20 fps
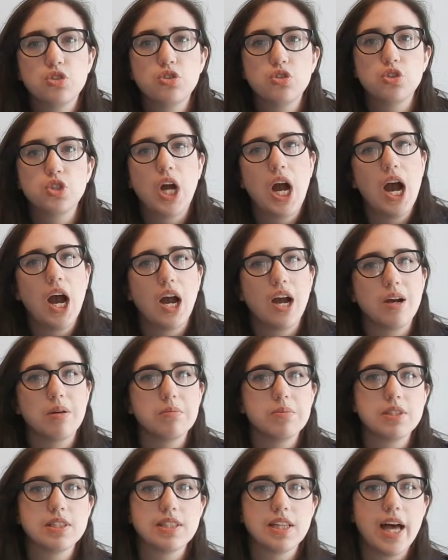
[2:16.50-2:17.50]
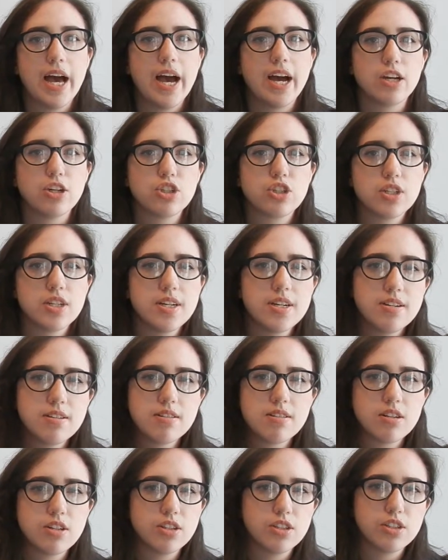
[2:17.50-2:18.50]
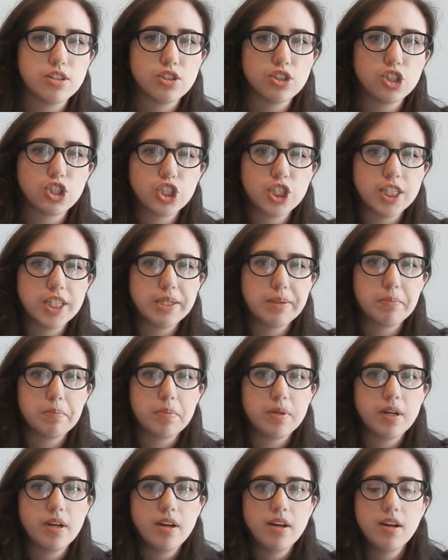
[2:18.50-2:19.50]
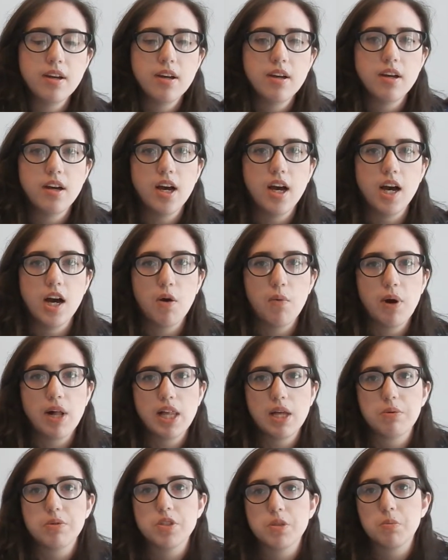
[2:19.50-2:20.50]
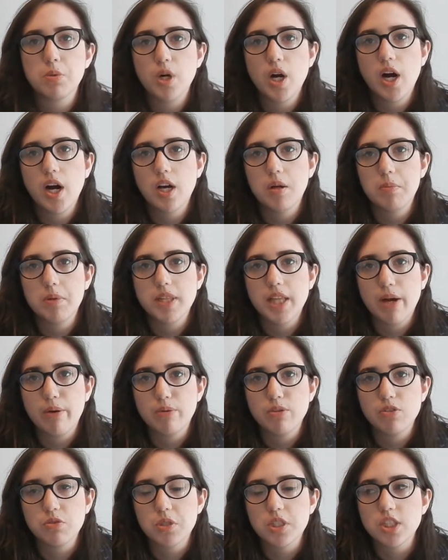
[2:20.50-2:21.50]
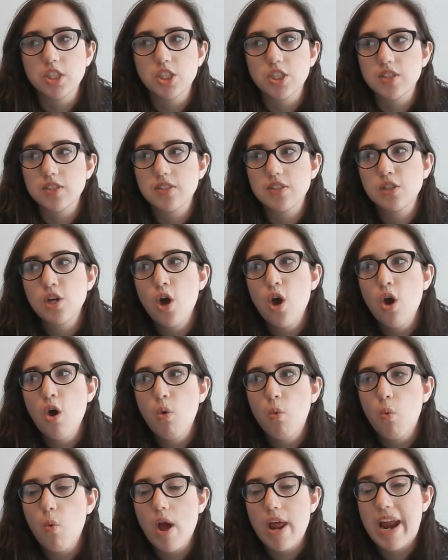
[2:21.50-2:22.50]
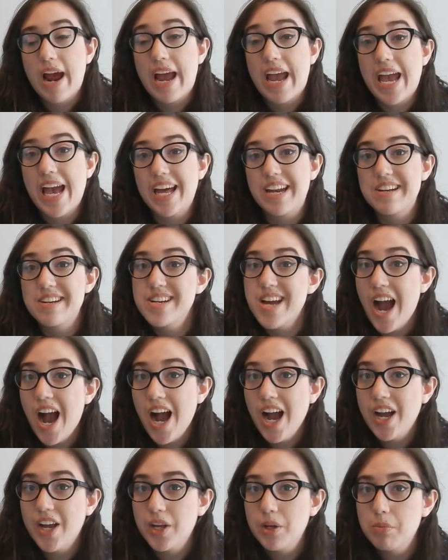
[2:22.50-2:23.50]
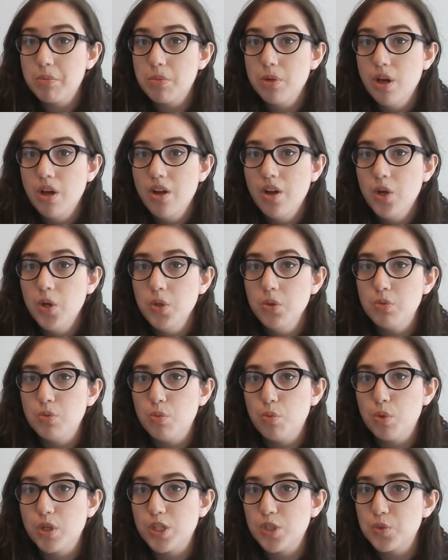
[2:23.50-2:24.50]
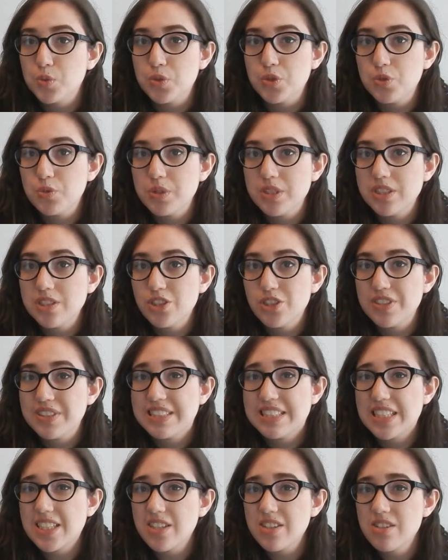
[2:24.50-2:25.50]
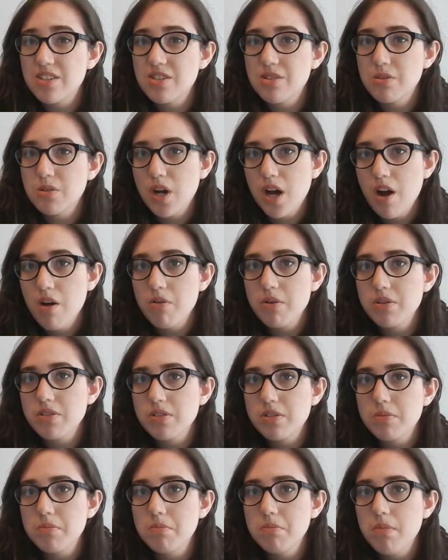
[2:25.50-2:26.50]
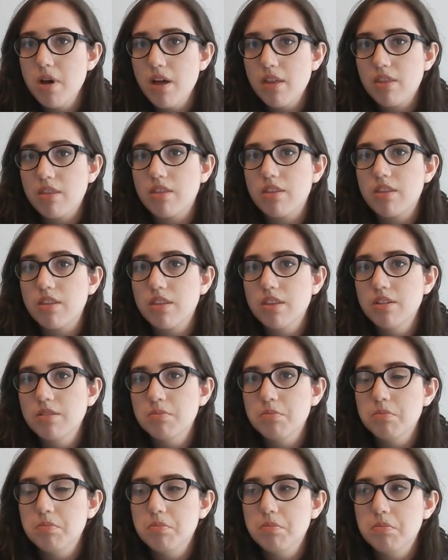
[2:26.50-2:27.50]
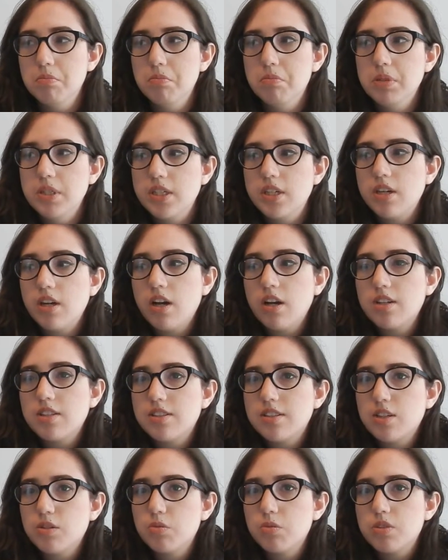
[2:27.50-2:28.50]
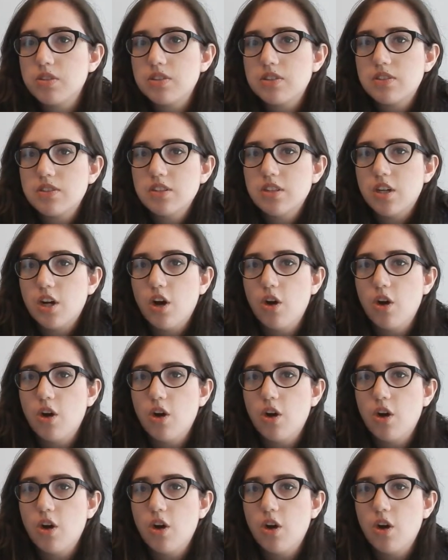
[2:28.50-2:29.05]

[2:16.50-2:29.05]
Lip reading: job / internship while I was abroad, but that was really just when I had time, which was really just like 2 hours a month because I was,